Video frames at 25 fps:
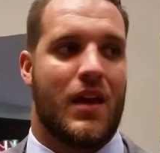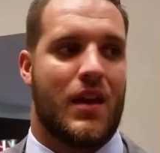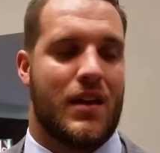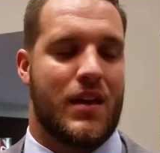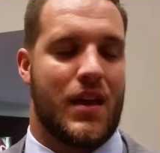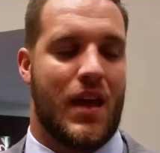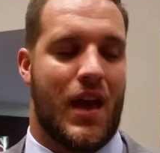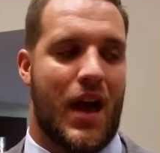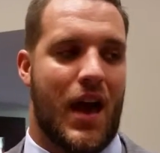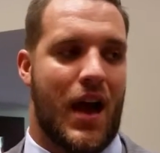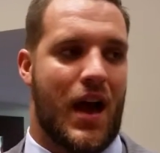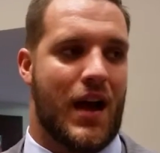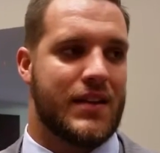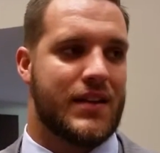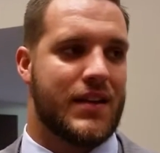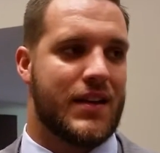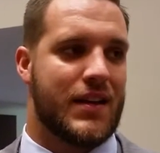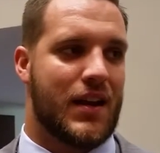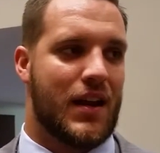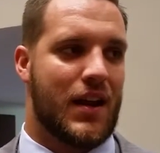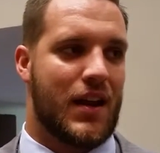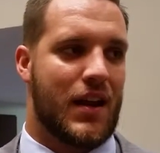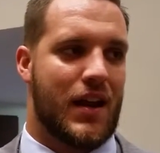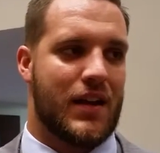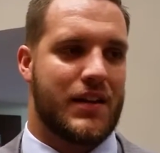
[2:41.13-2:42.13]
Yeah, I did
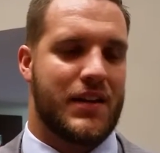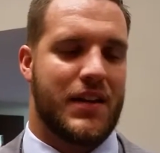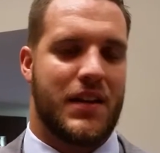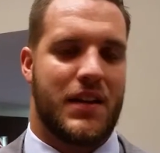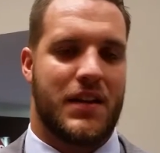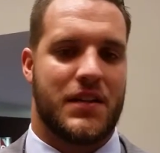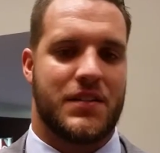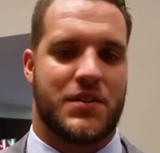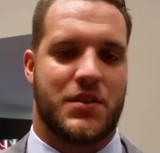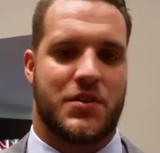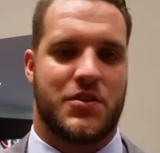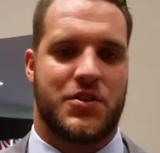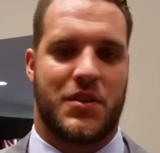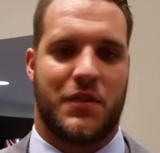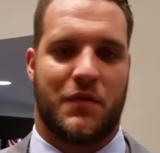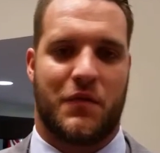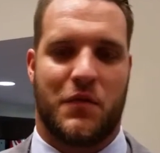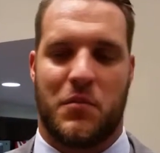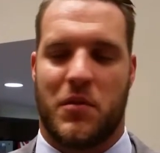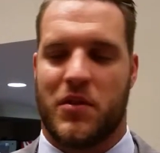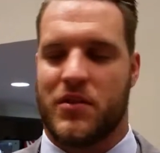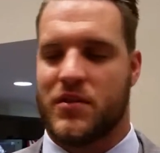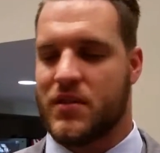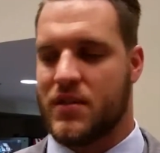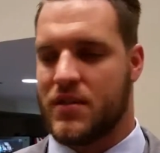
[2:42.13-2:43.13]
an internship for
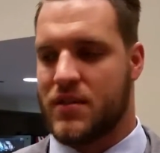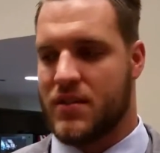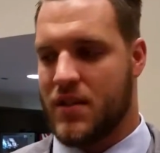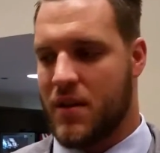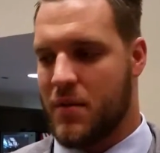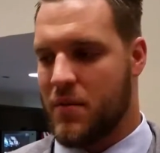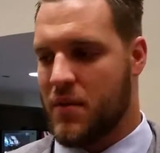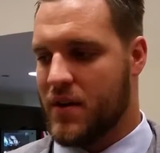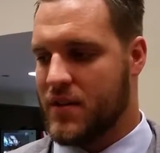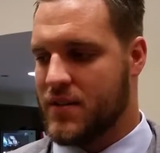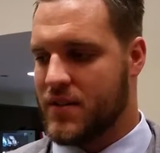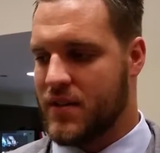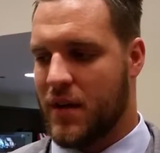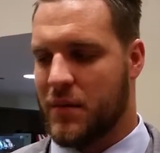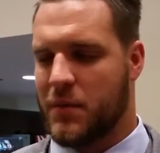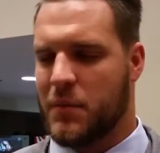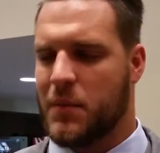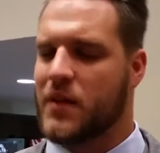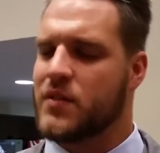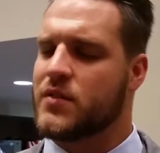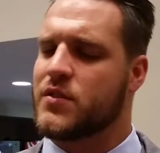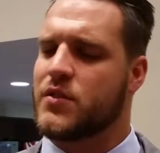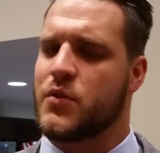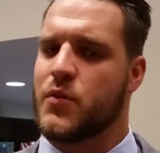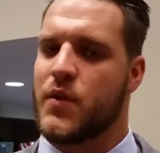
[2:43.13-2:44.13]
most of the summer. I stopped
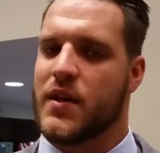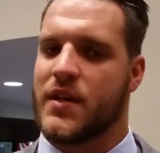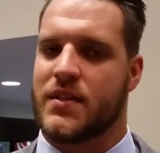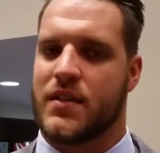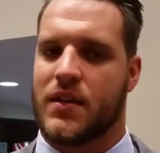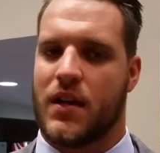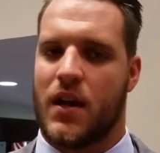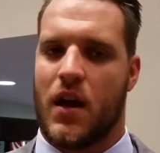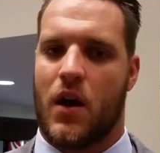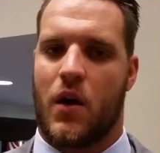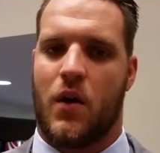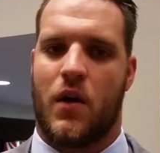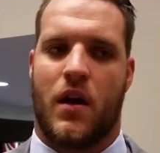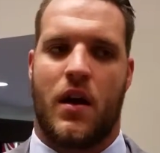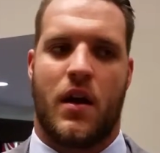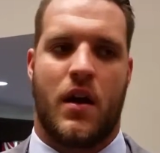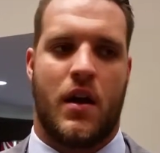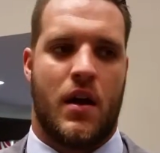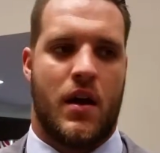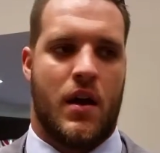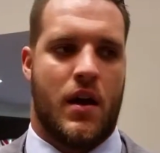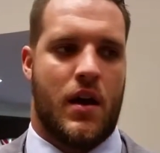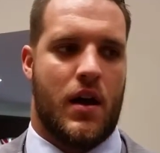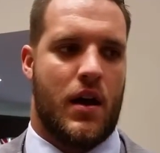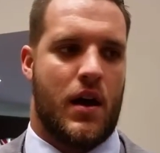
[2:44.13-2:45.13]
about 2 weeks ago.
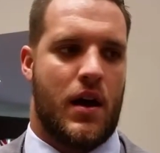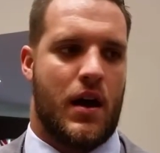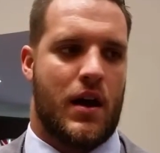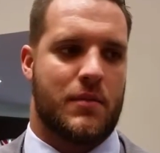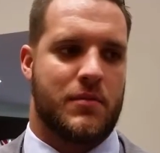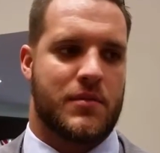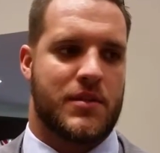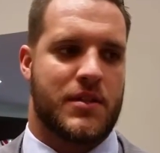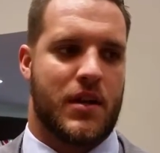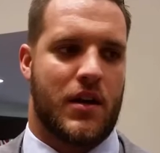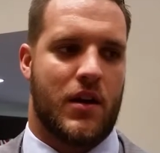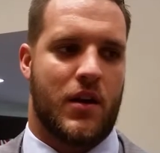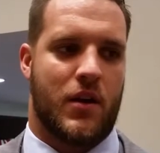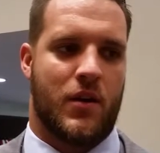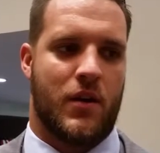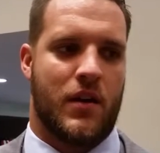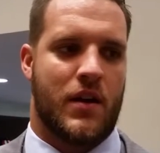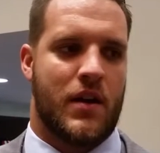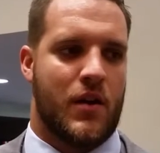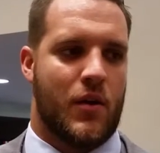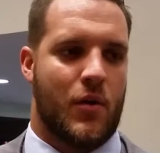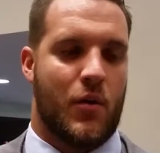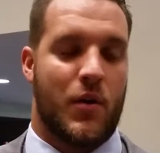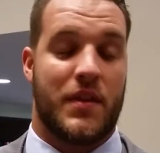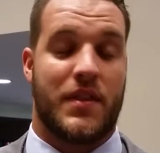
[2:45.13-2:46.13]
So
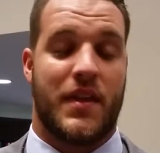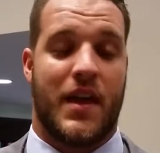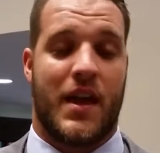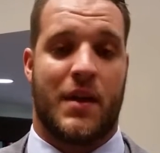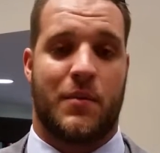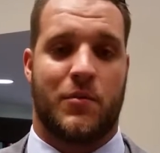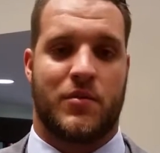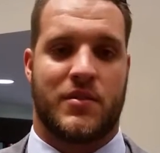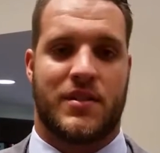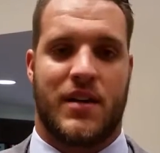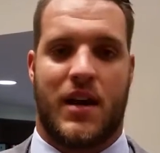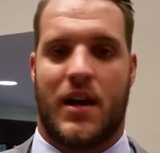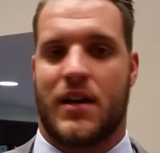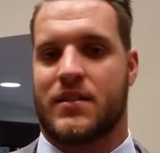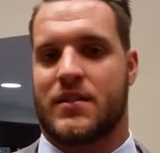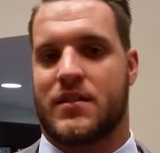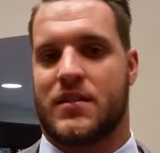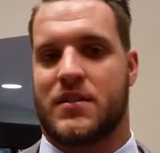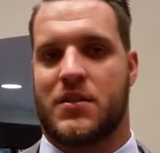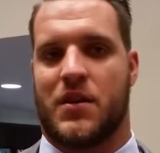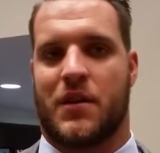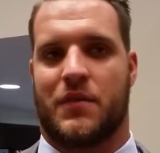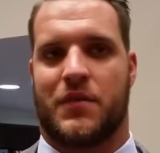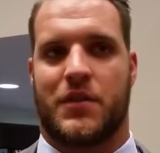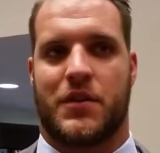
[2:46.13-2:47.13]
with animal
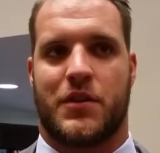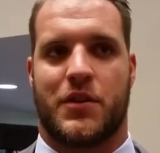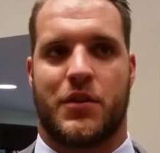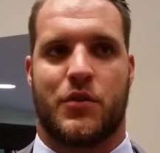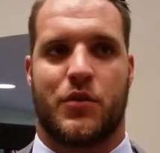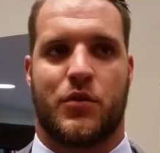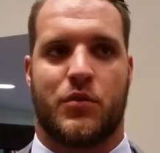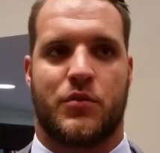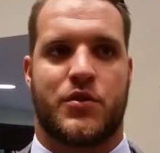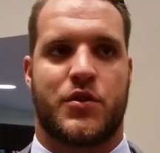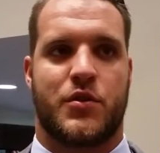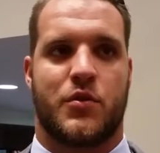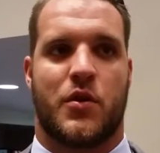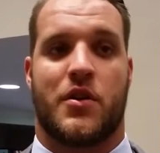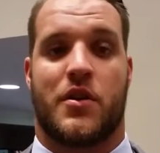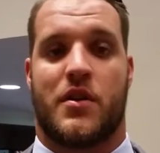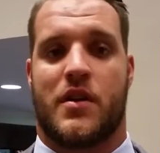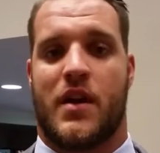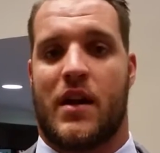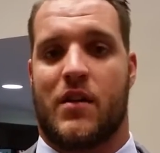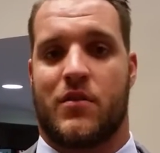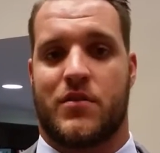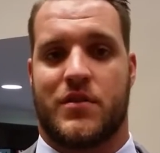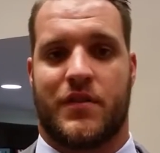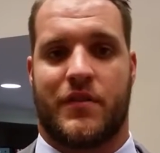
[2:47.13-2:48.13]
sciences, you have to do 200
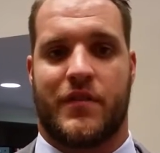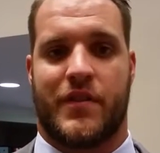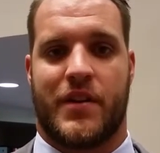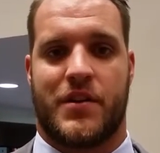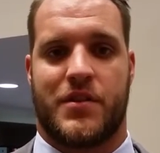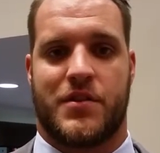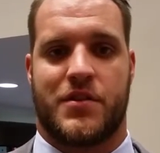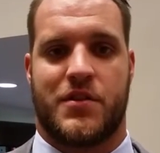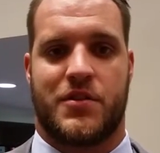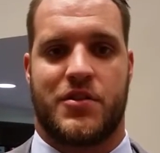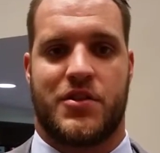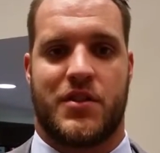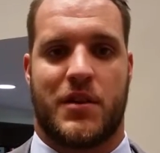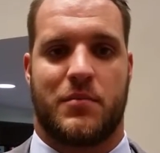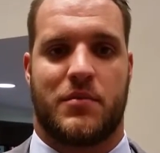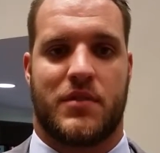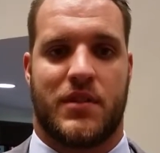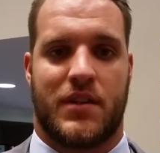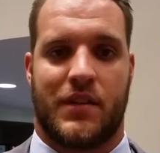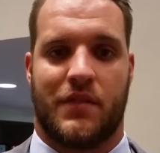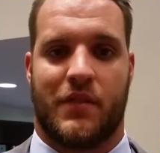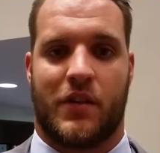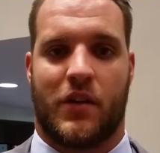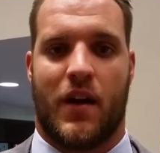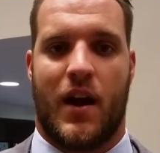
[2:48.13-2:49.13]
hours of an internship to
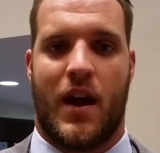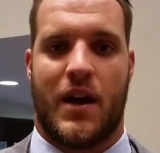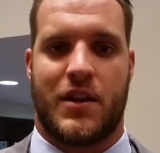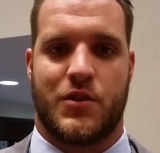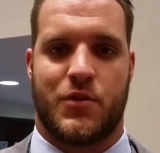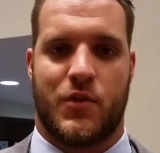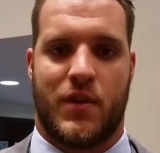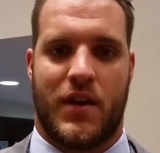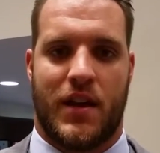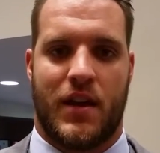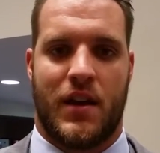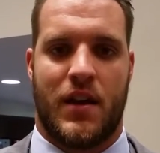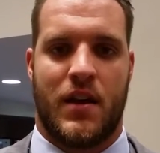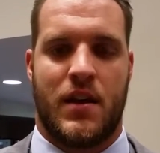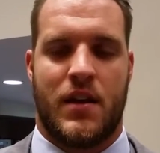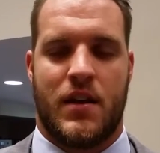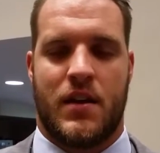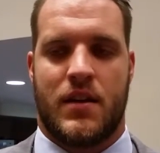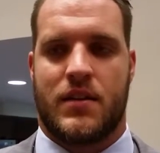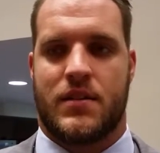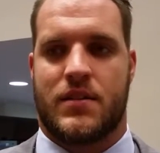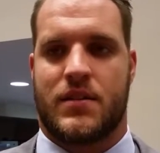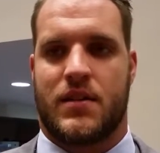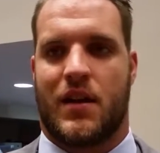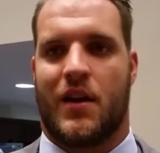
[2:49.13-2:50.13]
even graduate.
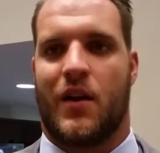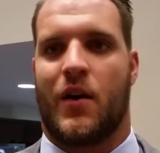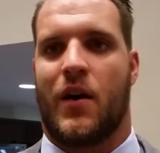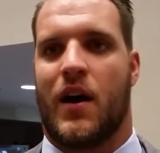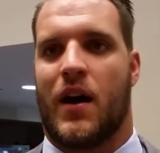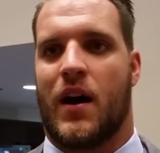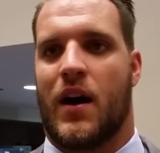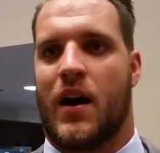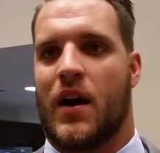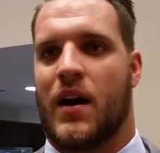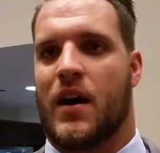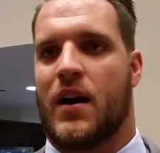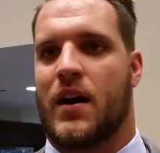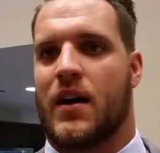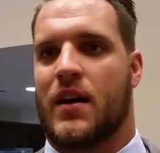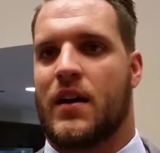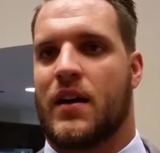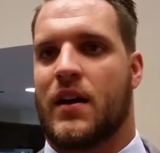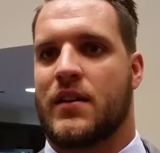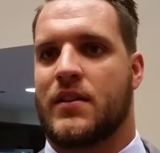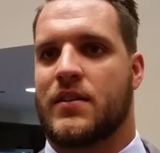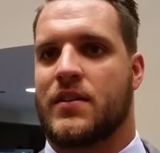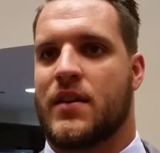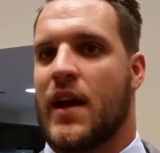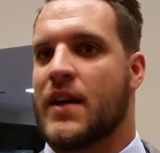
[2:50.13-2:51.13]
So
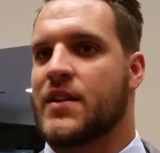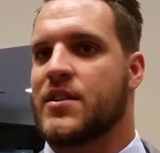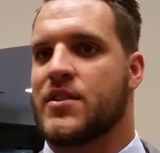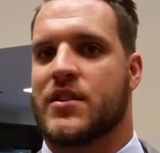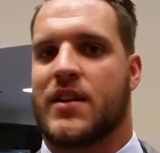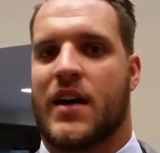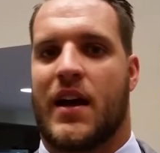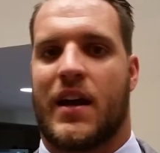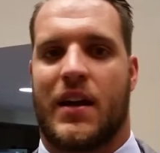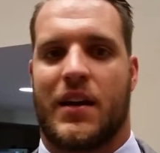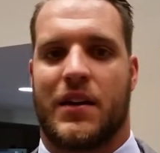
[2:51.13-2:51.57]
I just